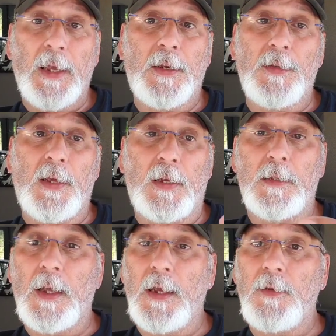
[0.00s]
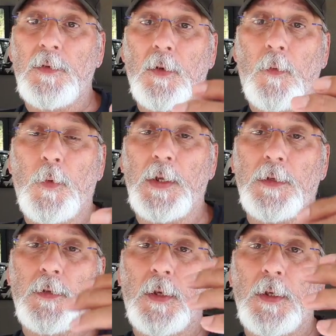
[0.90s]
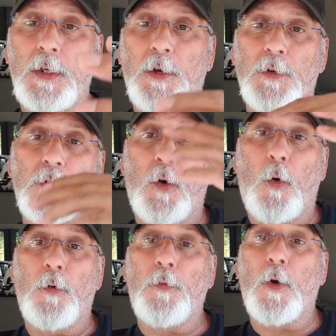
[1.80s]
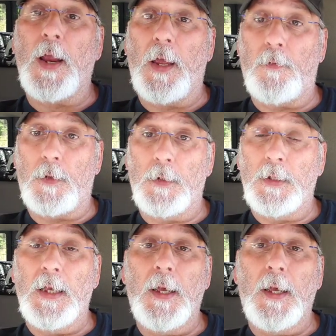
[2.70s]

It could take days, weeks, years, or forever.